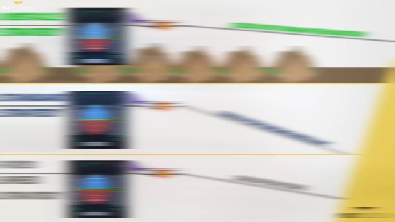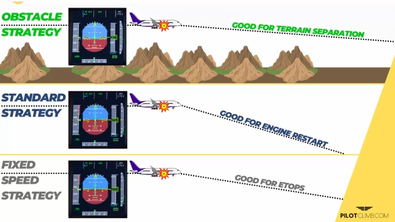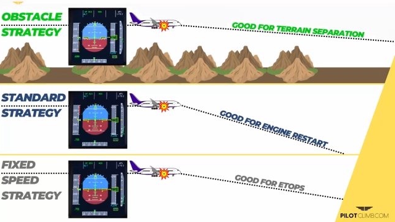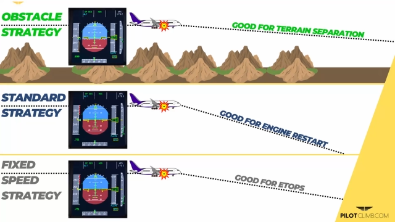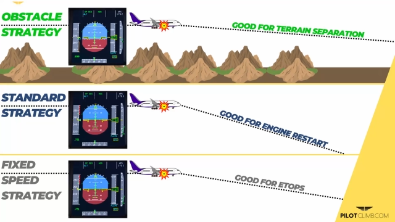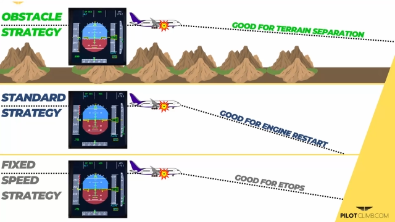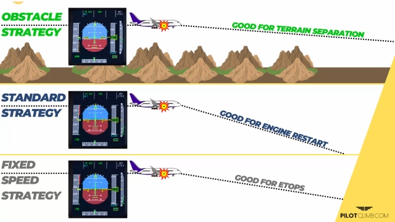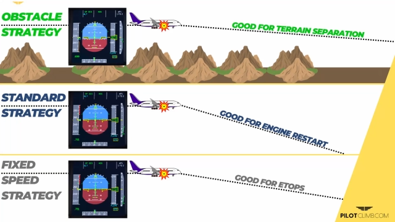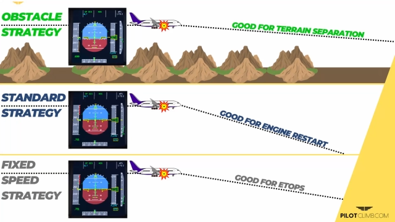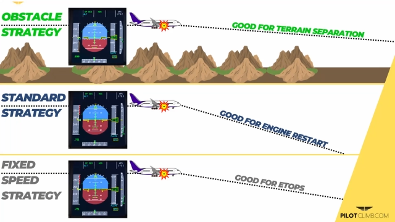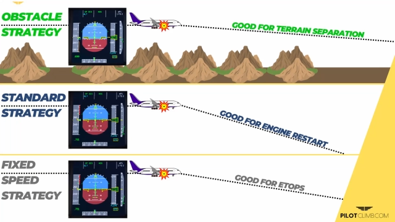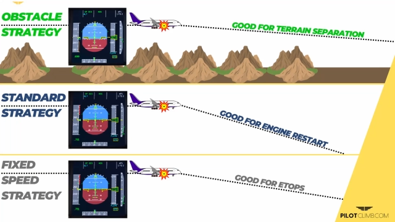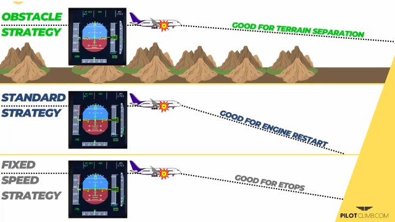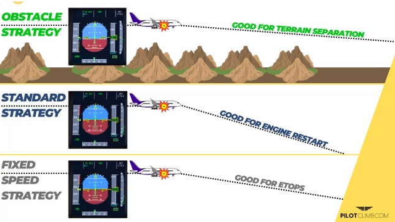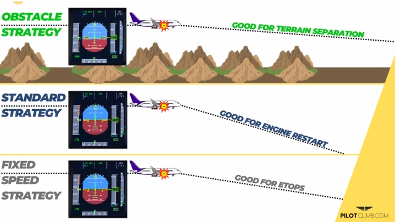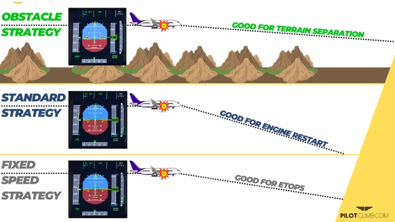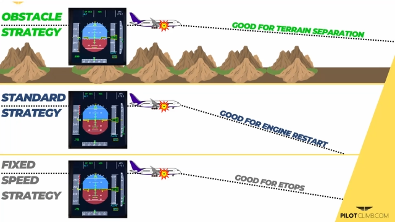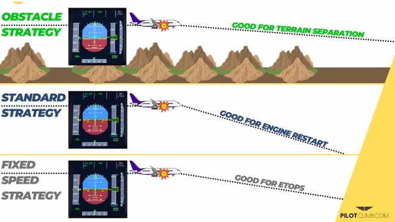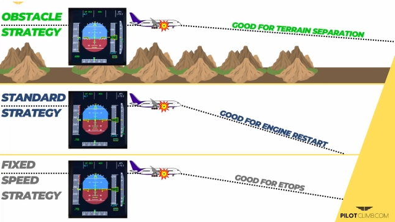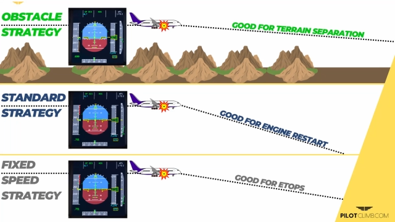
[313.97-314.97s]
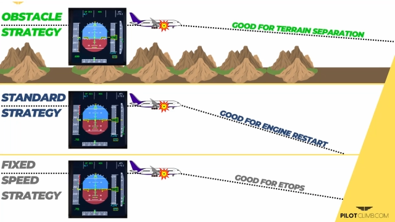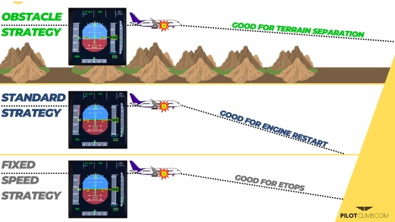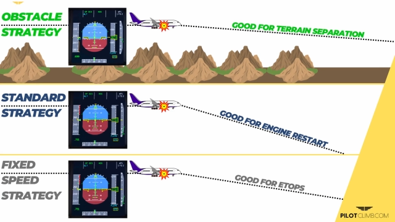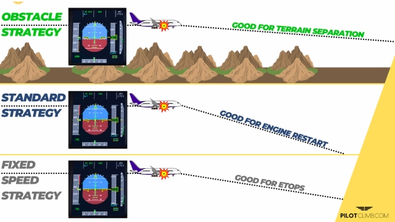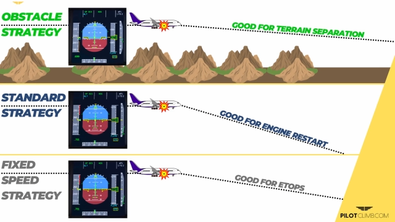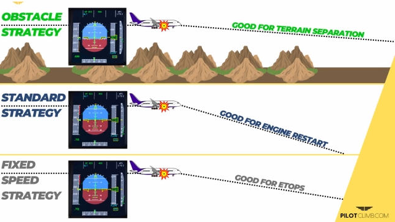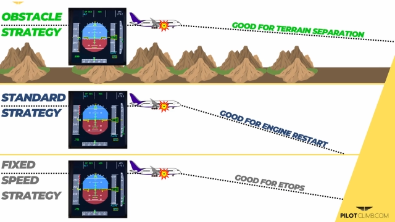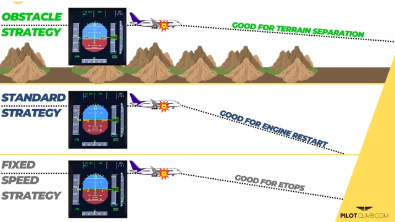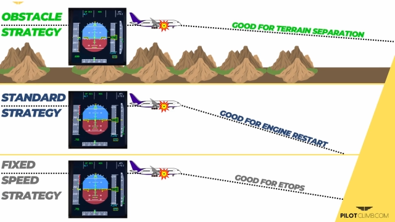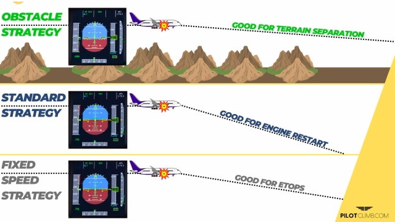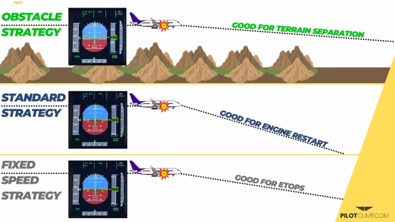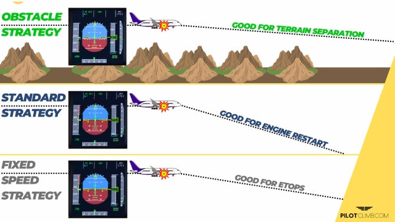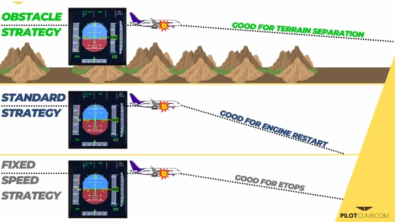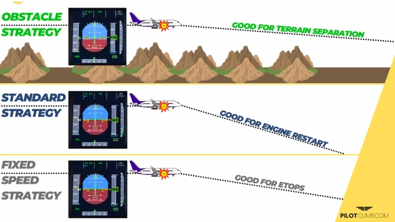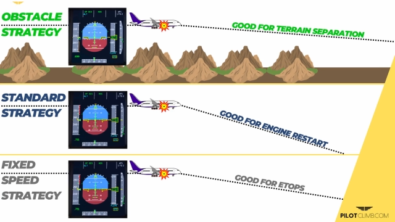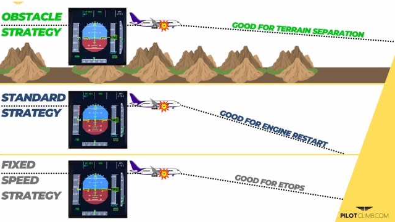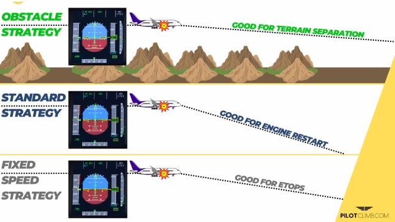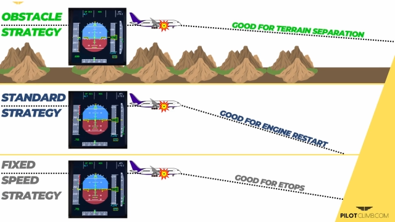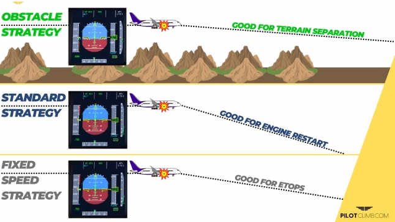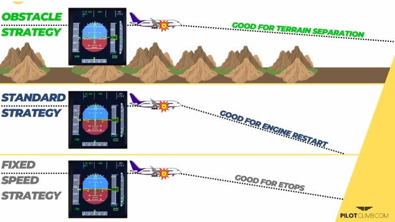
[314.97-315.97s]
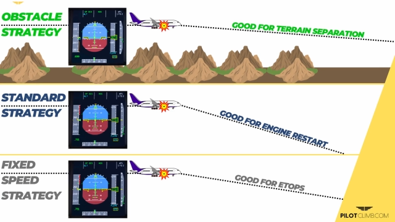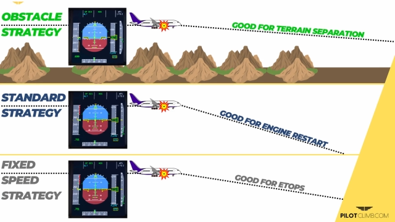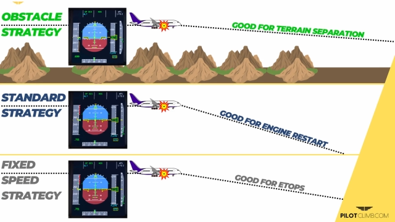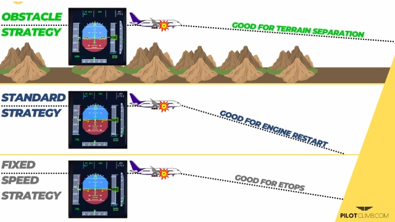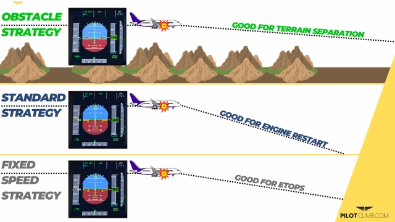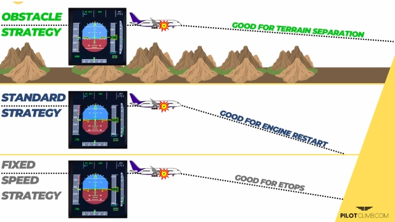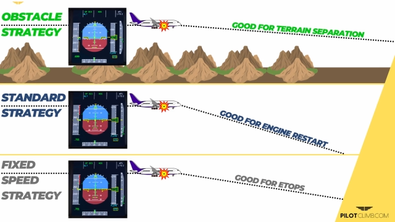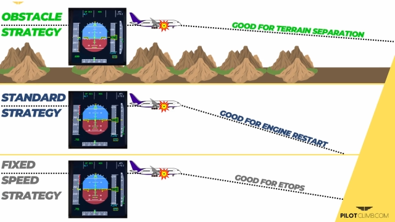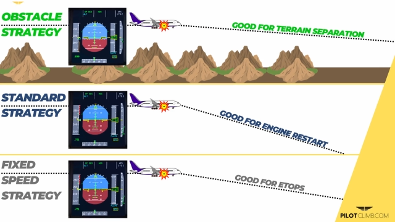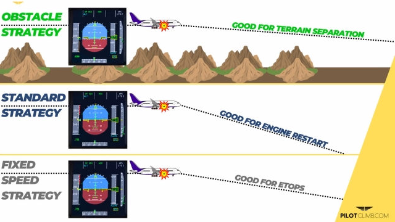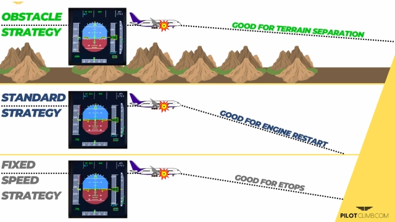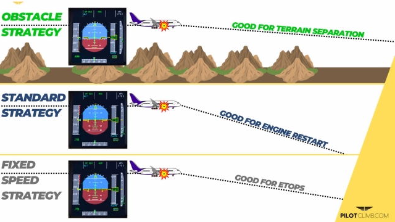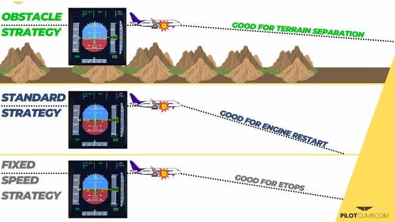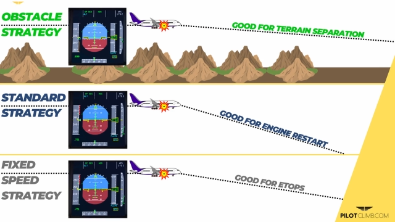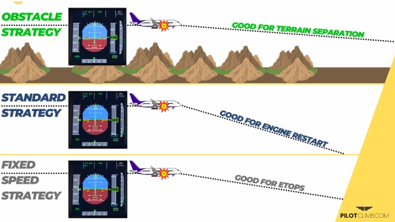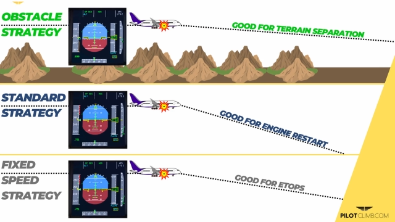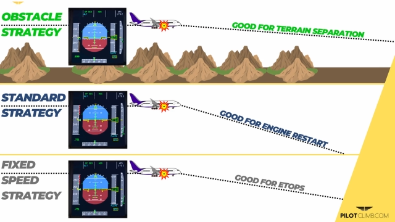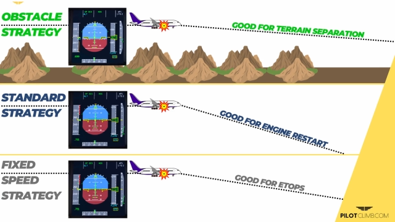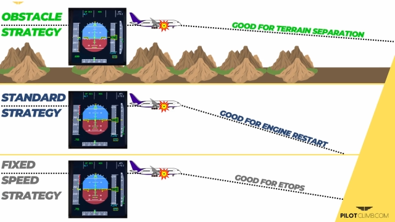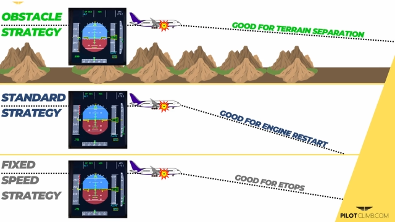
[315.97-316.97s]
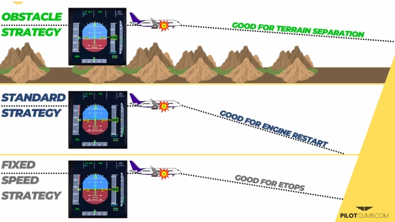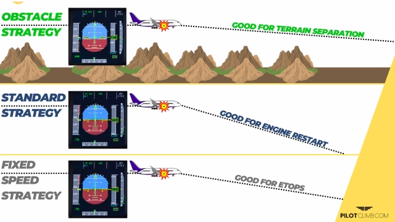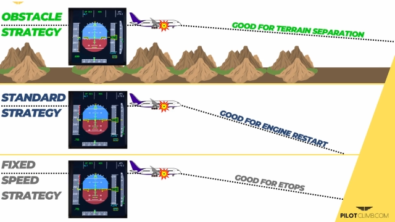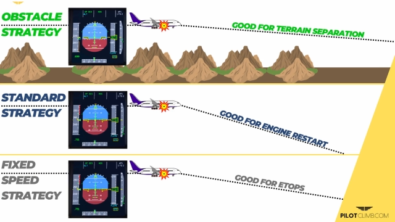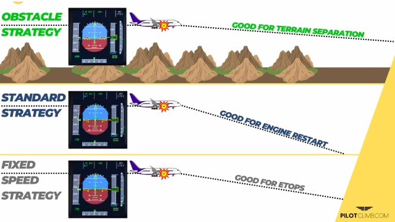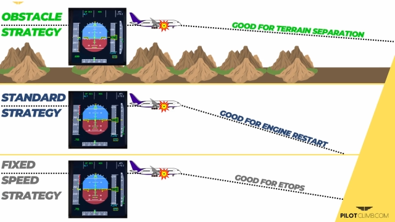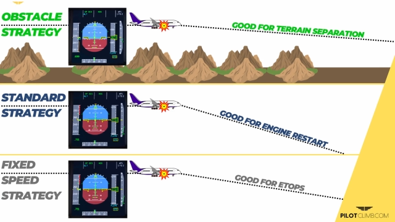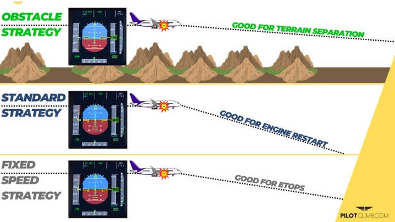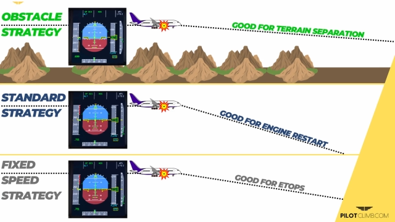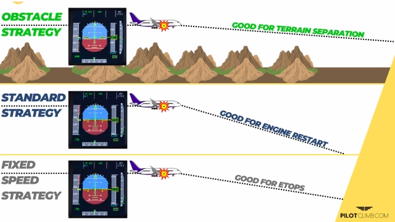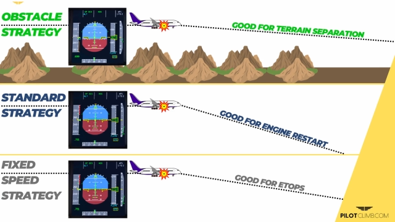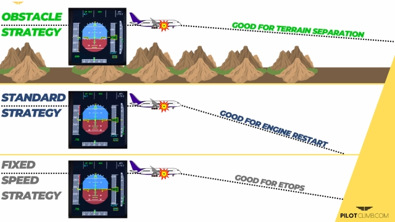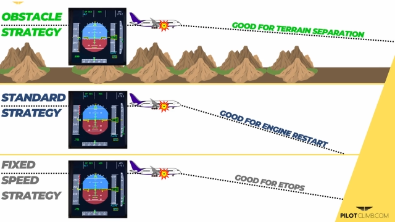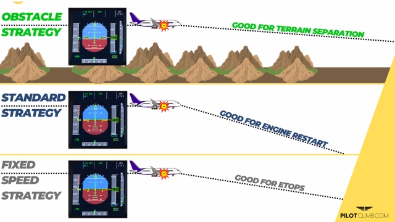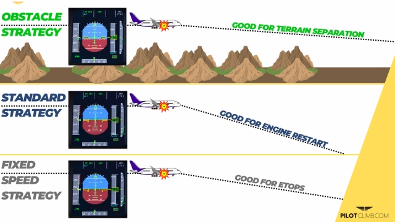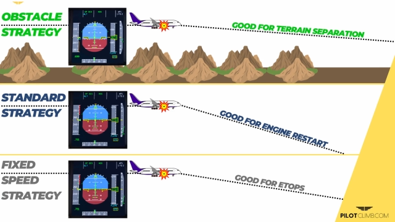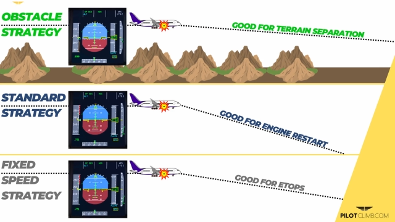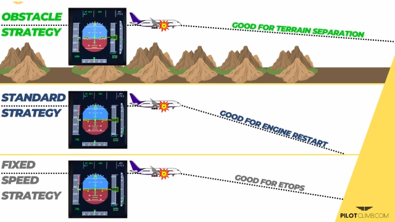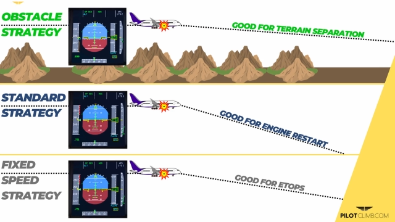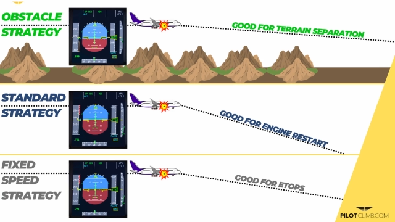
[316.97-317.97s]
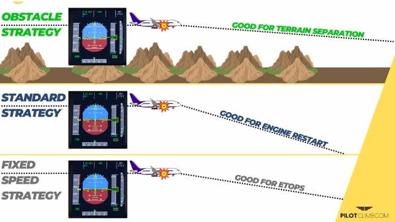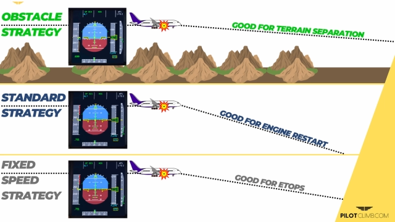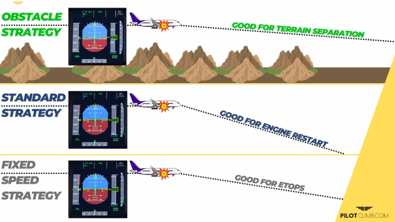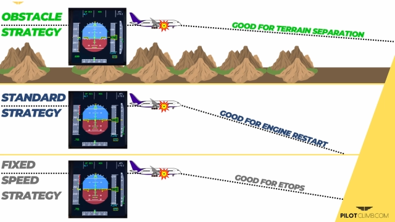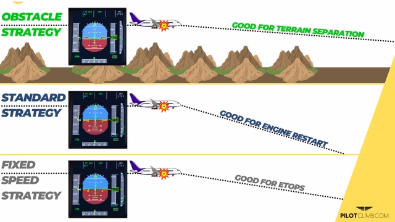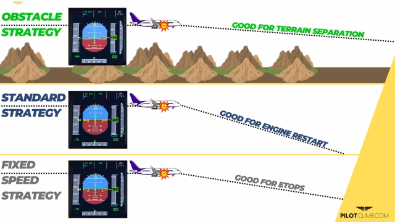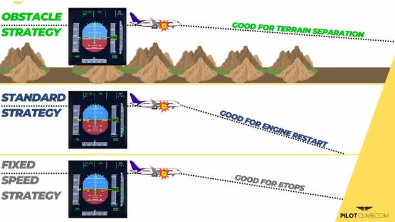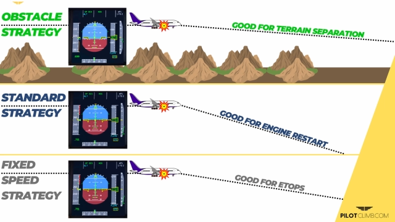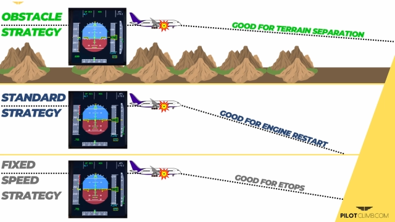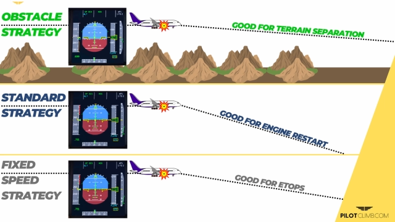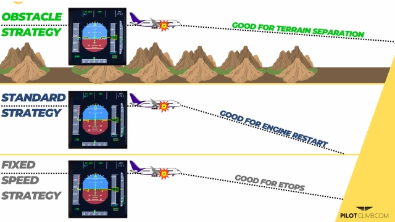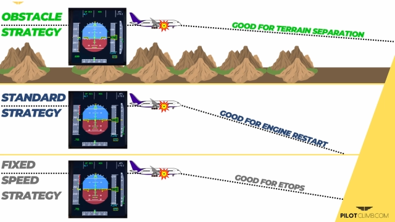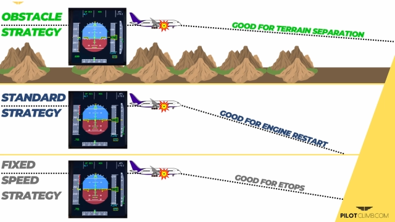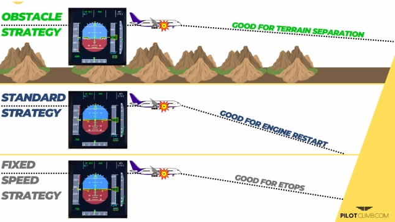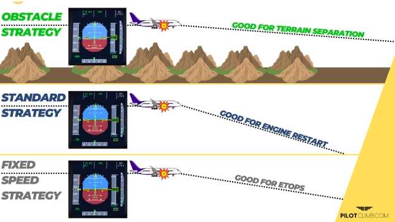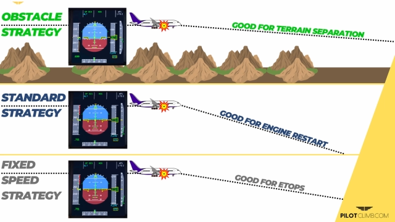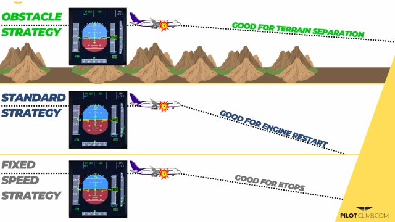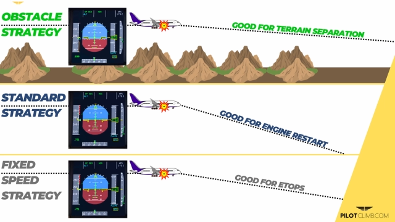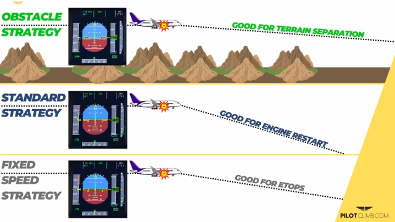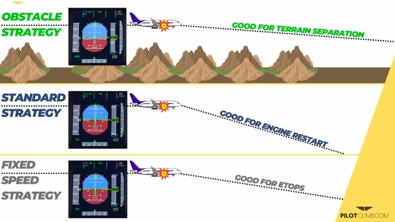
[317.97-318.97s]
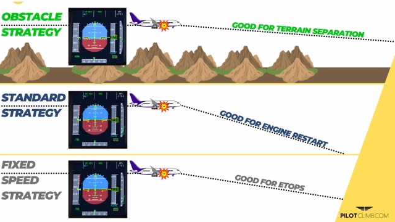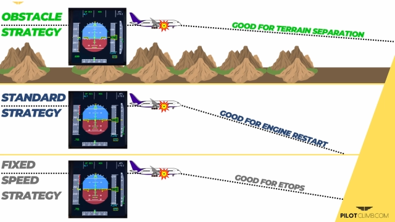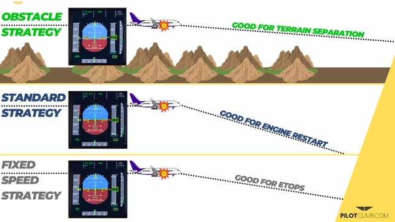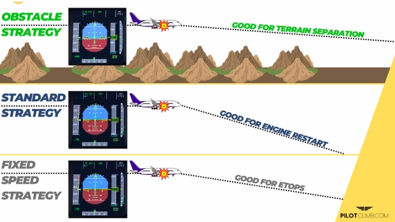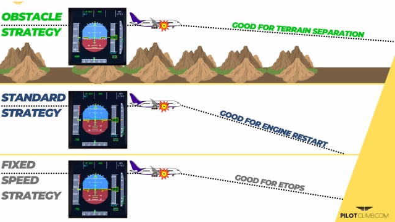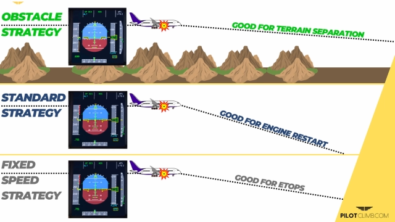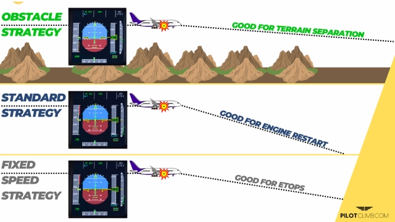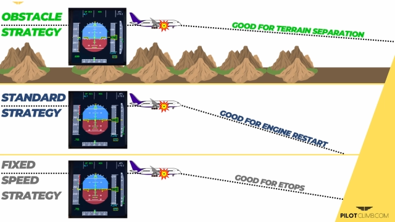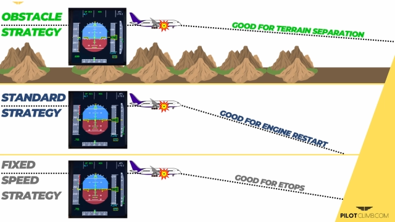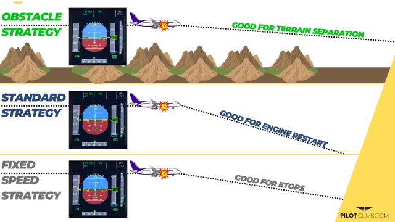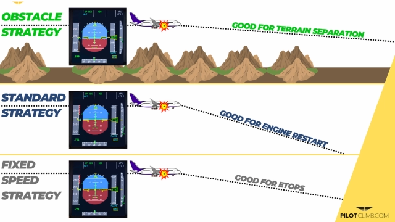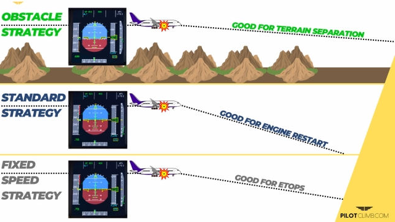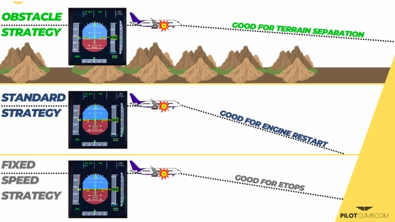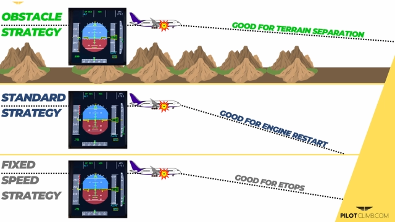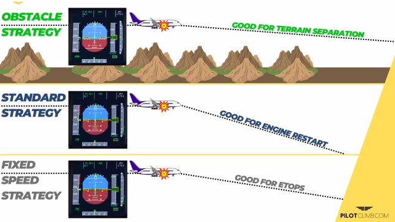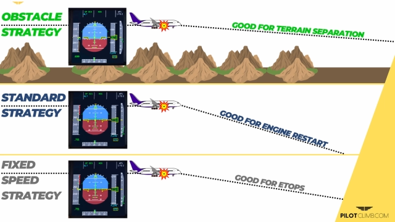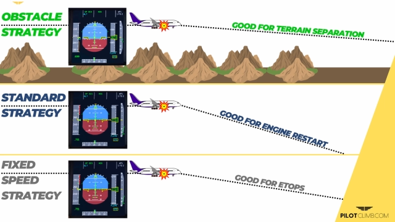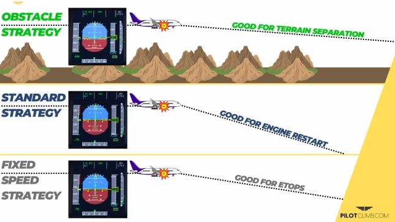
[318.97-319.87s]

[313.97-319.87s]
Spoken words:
Nobody's mouth can be seen.